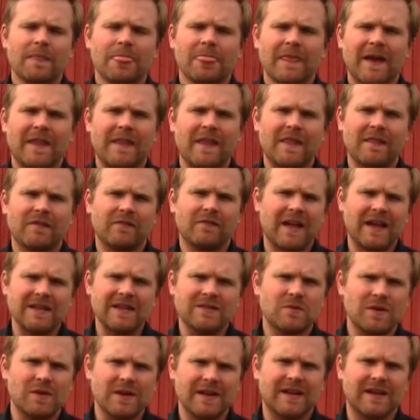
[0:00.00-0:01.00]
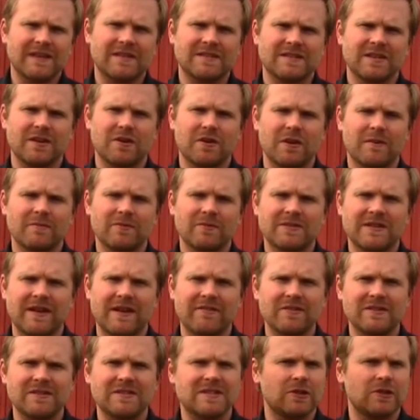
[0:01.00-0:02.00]
And then the last one to consider, number
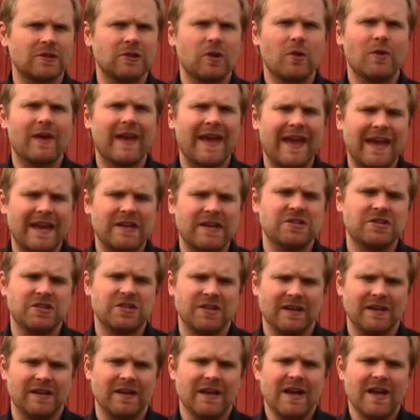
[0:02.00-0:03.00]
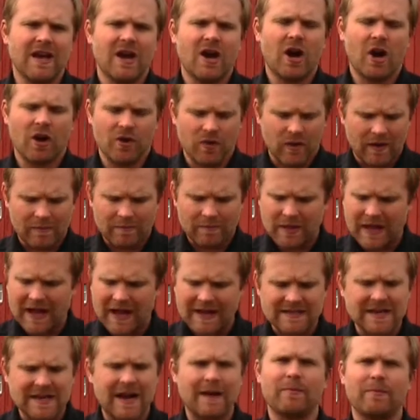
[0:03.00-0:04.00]
7, is the location. Are you on
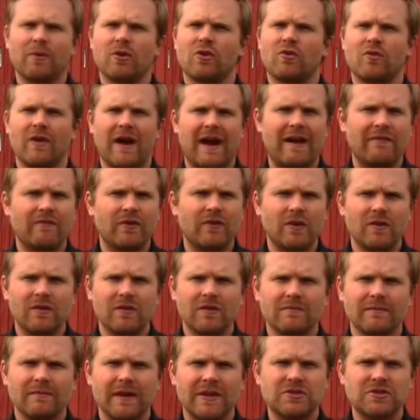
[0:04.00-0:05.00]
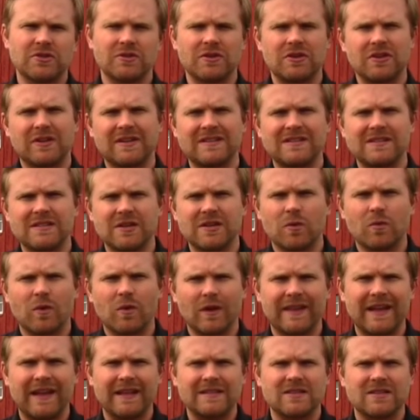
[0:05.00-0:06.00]
blacktop or gravel? Make sure that you consider
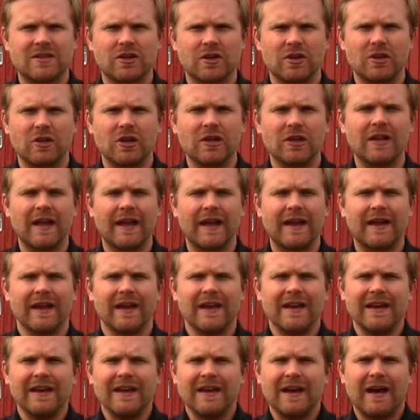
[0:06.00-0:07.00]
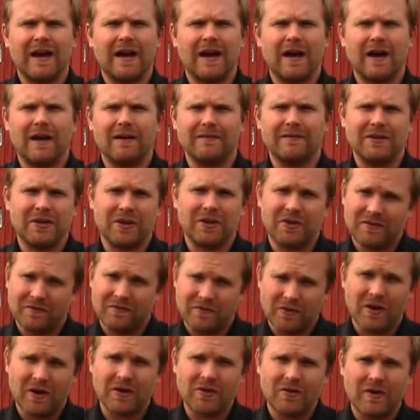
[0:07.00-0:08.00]
what that's going to look like.
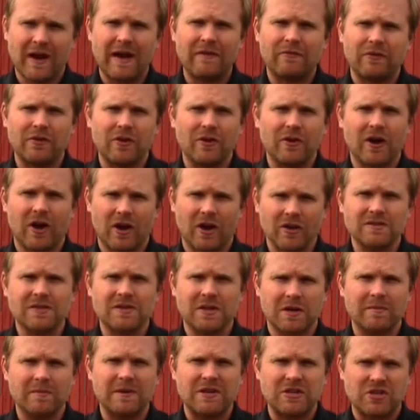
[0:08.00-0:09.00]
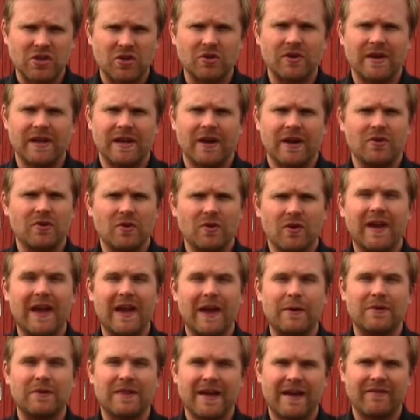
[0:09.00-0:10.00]
If you're on gravel, your car is going to be dirty. Are you
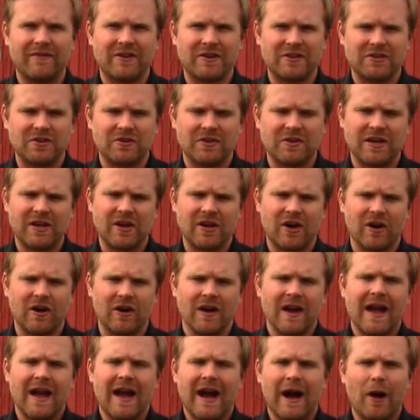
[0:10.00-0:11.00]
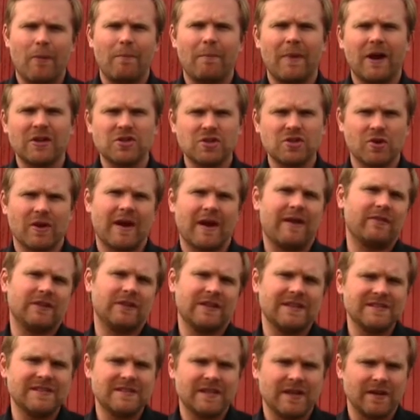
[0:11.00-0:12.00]
okay with having a dirty car? How much
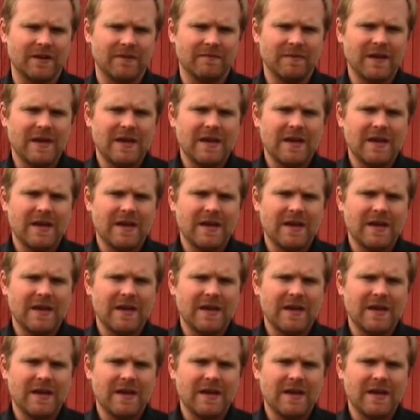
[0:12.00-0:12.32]
gravel is there?